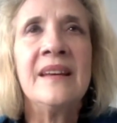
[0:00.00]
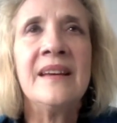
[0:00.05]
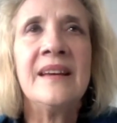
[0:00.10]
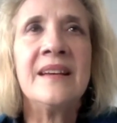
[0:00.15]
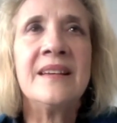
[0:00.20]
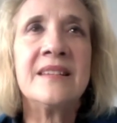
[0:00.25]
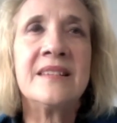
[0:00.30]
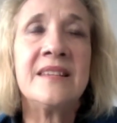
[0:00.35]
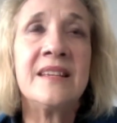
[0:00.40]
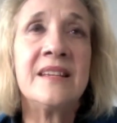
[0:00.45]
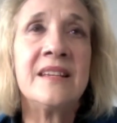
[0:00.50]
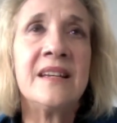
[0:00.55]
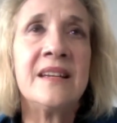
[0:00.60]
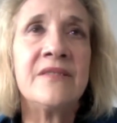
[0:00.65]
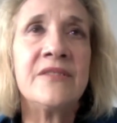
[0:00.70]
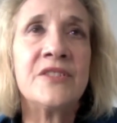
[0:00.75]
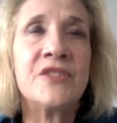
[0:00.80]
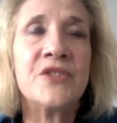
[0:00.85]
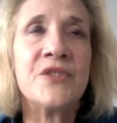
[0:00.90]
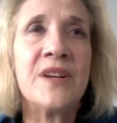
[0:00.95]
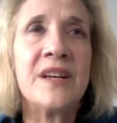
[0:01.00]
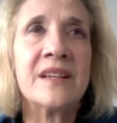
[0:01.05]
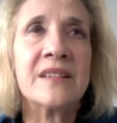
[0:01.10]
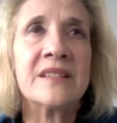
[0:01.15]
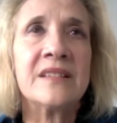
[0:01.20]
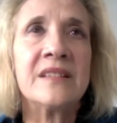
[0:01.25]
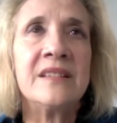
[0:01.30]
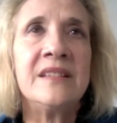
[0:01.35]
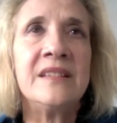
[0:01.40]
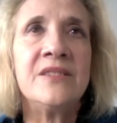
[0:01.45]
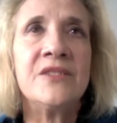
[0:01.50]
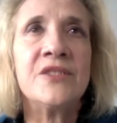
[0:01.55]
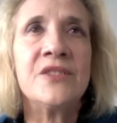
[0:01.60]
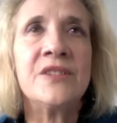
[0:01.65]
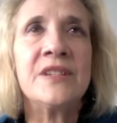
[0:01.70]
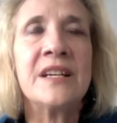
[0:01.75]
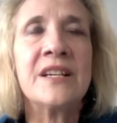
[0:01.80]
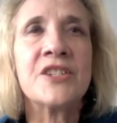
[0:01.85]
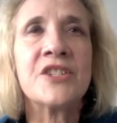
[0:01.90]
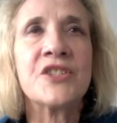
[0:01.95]
as they have attracted
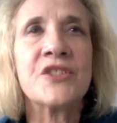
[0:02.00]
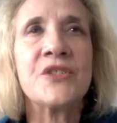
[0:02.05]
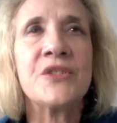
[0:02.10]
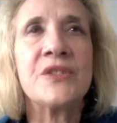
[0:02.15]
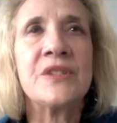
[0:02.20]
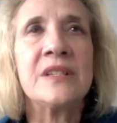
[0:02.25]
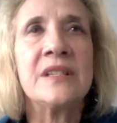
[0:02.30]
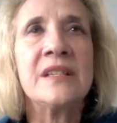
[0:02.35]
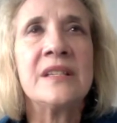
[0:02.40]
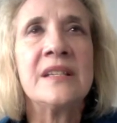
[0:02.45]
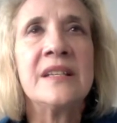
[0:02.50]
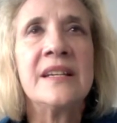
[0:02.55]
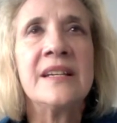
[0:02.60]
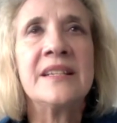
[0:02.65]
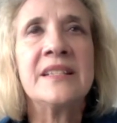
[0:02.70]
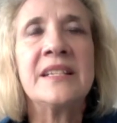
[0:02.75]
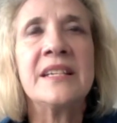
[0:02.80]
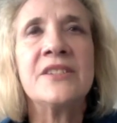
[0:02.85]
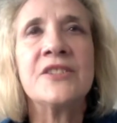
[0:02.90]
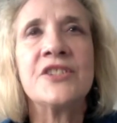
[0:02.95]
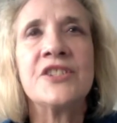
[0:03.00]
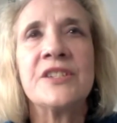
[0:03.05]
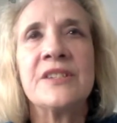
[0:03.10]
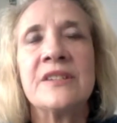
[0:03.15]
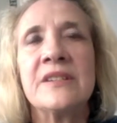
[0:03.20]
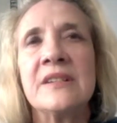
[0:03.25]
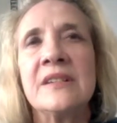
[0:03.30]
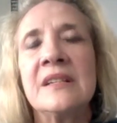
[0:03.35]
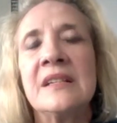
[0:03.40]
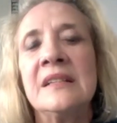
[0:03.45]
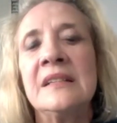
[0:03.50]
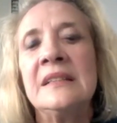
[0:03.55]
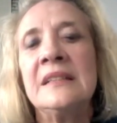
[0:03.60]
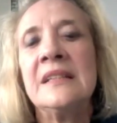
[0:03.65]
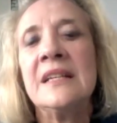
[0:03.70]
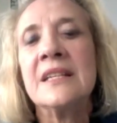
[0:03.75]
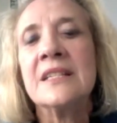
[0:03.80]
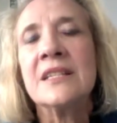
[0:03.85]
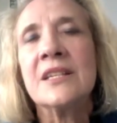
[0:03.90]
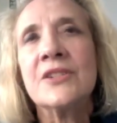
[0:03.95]
international attention.
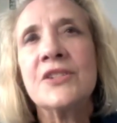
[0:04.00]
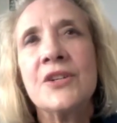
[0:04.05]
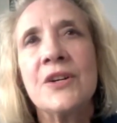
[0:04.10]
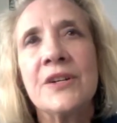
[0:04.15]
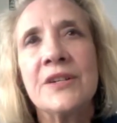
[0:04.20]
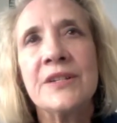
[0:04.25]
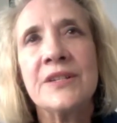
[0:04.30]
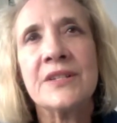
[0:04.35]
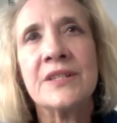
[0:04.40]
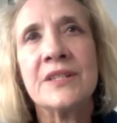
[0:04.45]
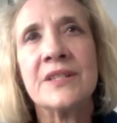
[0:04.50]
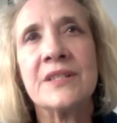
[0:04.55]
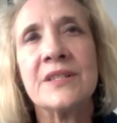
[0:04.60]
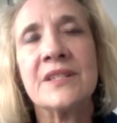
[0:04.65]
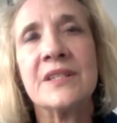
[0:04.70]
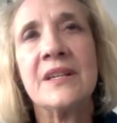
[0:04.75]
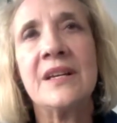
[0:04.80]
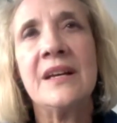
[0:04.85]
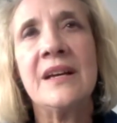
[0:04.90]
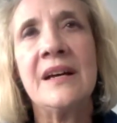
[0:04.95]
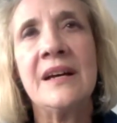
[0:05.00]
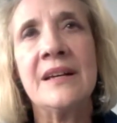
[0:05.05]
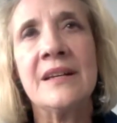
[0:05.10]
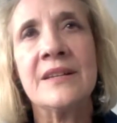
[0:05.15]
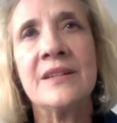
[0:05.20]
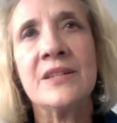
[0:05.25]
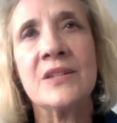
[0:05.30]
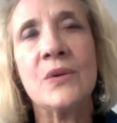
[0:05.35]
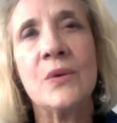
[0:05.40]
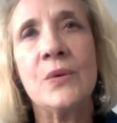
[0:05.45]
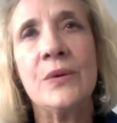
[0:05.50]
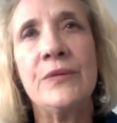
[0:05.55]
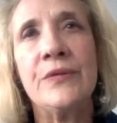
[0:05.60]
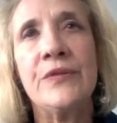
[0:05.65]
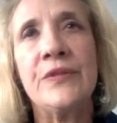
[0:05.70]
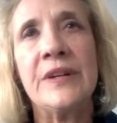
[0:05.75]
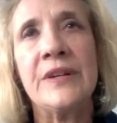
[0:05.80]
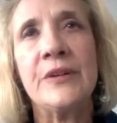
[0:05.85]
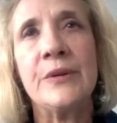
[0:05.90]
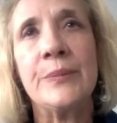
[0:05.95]
Such artists as
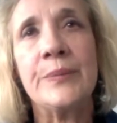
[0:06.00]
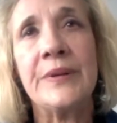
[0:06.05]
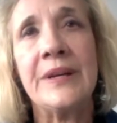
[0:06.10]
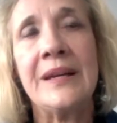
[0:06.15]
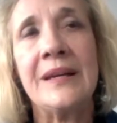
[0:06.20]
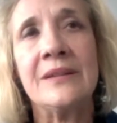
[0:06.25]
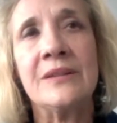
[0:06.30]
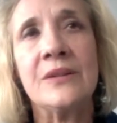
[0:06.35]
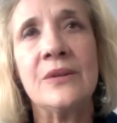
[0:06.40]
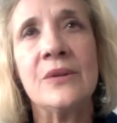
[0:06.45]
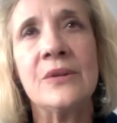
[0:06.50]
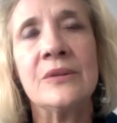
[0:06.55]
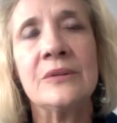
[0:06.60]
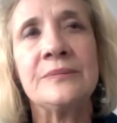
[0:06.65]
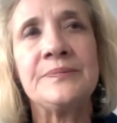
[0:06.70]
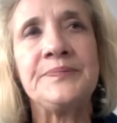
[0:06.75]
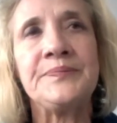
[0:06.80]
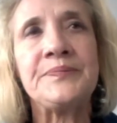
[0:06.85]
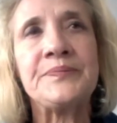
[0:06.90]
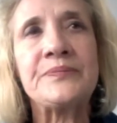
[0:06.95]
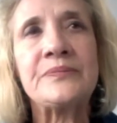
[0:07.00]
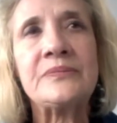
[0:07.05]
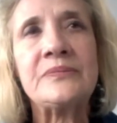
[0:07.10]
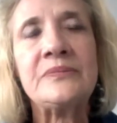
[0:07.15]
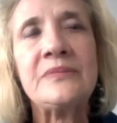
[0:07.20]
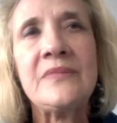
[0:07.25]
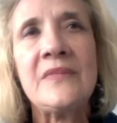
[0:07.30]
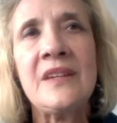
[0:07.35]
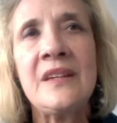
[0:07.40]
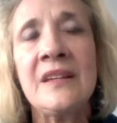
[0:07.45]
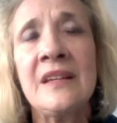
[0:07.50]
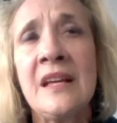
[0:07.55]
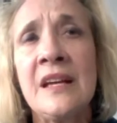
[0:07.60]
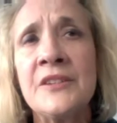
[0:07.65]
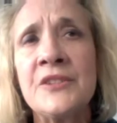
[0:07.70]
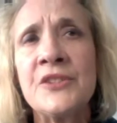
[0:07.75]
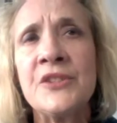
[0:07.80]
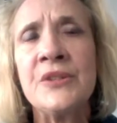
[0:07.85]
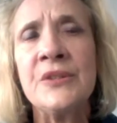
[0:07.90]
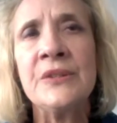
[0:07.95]
Wilfredo Prieto,
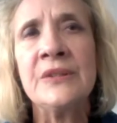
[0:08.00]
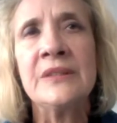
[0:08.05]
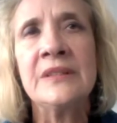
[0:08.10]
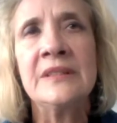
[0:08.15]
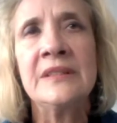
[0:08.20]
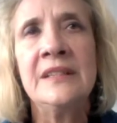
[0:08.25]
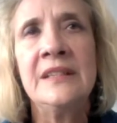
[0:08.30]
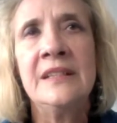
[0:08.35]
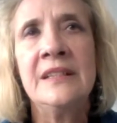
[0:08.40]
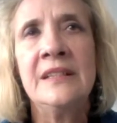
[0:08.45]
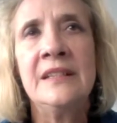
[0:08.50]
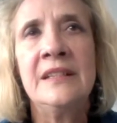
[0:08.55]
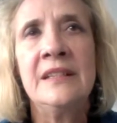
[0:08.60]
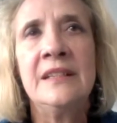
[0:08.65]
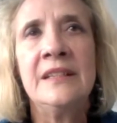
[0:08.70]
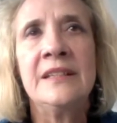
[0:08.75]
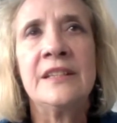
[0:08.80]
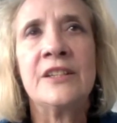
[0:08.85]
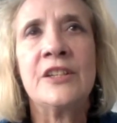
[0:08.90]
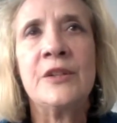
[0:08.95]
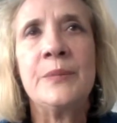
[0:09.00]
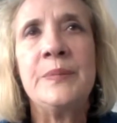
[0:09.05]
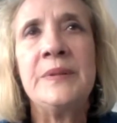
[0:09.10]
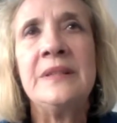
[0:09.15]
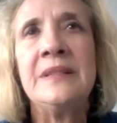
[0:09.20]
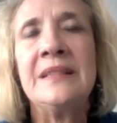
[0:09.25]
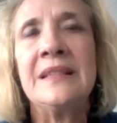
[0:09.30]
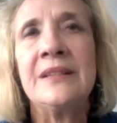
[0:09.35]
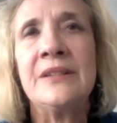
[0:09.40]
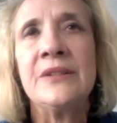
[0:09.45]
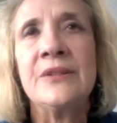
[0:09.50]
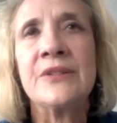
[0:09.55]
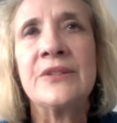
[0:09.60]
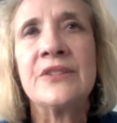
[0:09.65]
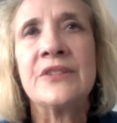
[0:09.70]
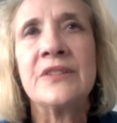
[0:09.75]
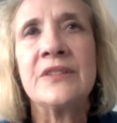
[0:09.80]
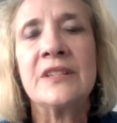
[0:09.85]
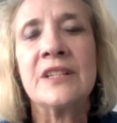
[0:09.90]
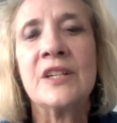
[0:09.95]
Cacho, the
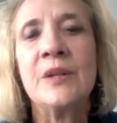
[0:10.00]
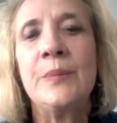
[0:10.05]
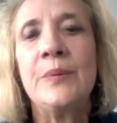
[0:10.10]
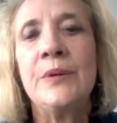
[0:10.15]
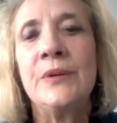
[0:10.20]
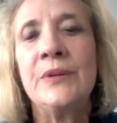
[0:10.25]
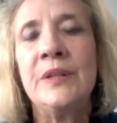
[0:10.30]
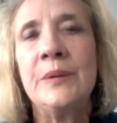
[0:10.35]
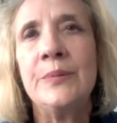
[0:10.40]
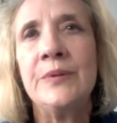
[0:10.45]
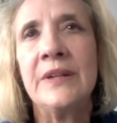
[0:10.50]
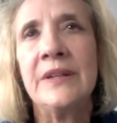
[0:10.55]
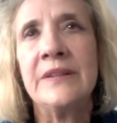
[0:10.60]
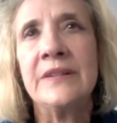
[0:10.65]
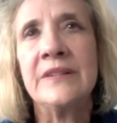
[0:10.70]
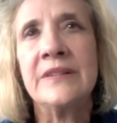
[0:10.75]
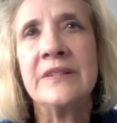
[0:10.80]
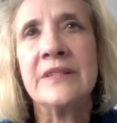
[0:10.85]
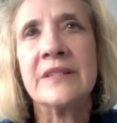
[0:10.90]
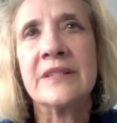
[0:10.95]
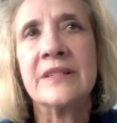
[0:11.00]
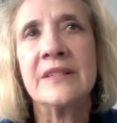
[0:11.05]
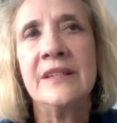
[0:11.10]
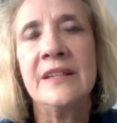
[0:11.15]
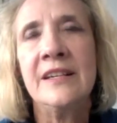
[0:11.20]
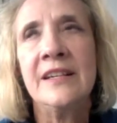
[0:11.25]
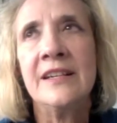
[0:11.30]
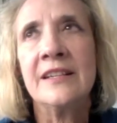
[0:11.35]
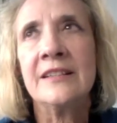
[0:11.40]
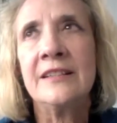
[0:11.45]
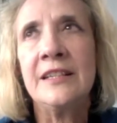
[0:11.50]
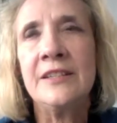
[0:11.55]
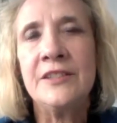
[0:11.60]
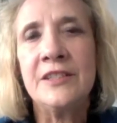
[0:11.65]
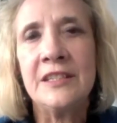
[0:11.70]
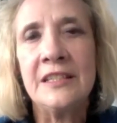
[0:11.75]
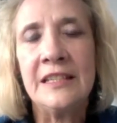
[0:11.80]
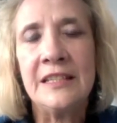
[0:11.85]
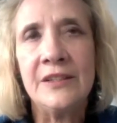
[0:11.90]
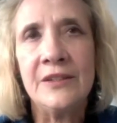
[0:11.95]
Carpinteros, the Capote brothers,
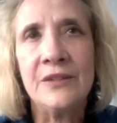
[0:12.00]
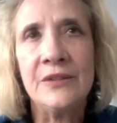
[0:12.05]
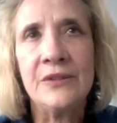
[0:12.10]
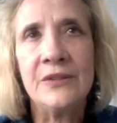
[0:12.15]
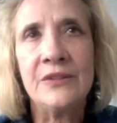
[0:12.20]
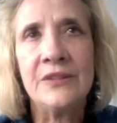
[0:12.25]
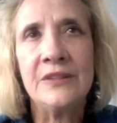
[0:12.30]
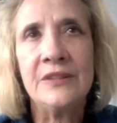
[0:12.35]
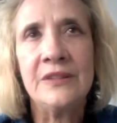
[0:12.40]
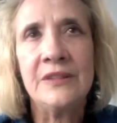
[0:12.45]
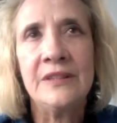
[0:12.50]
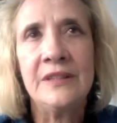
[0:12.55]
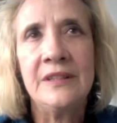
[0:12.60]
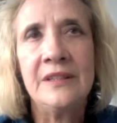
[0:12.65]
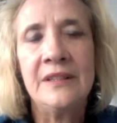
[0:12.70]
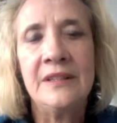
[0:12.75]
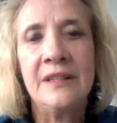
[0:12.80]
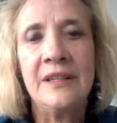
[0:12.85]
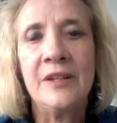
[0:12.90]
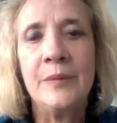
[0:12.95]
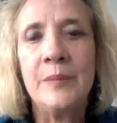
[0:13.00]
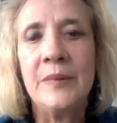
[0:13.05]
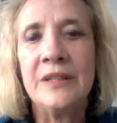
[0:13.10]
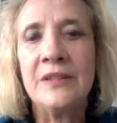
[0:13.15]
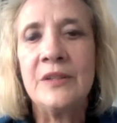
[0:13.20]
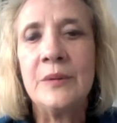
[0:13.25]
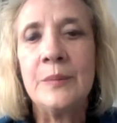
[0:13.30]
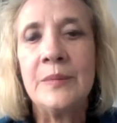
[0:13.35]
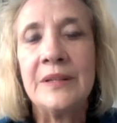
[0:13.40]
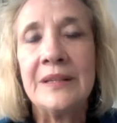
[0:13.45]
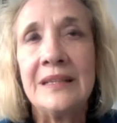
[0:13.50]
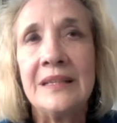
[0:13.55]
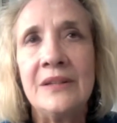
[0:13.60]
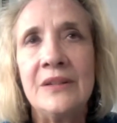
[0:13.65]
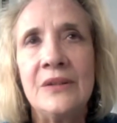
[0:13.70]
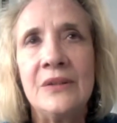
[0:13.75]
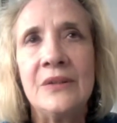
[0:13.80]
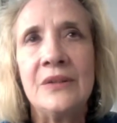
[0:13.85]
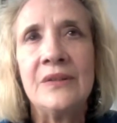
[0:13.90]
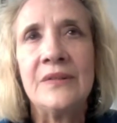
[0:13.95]
Glenda Leon, Armando
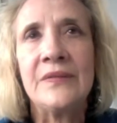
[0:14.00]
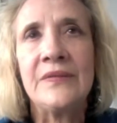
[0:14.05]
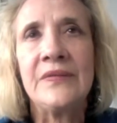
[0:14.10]
Marino,